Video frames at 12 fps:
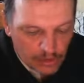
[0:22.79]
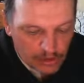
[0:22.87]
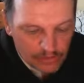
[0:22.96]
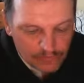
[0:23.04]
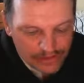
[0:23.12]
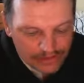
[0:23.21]
What
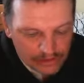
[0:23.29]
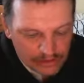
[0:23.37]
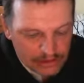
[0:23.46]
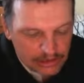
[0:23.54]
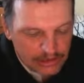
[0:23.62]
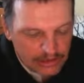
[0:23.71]
I found out
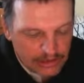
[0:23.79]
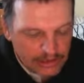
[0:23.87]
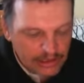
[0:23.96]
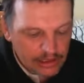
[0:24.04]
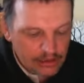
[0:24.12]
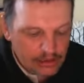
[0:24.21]
today is
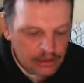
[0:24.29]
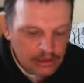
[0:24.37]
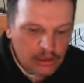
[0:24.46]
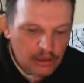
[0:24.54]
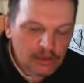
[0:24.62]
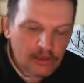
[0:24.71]
that
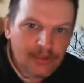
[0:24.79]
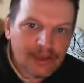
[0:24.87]
the